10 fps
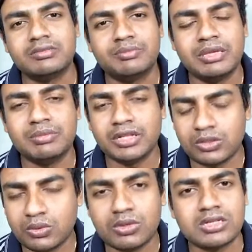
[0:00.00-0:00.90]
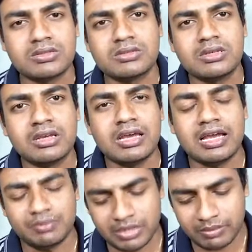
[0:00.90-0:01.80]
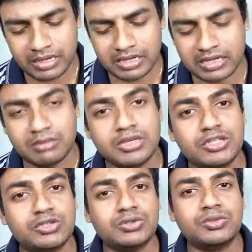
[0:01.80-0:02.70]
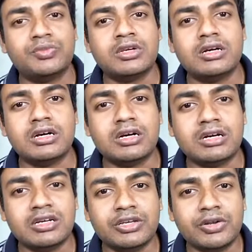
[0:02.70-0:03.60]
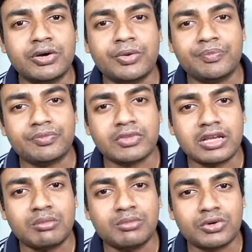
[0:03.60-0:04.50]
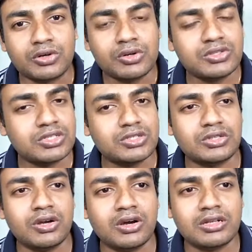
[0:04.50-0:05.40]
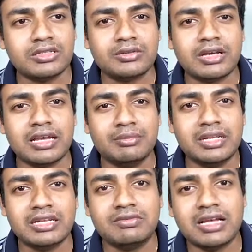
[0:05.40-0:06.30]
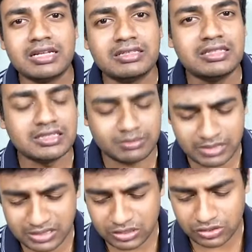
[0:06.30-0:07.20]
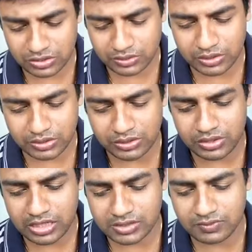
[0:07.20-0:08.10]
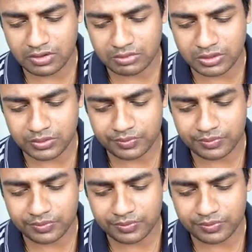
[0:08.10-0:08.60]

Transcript: People know us, and people are coming to, become more closer to God. I believe that this message is going to transform you.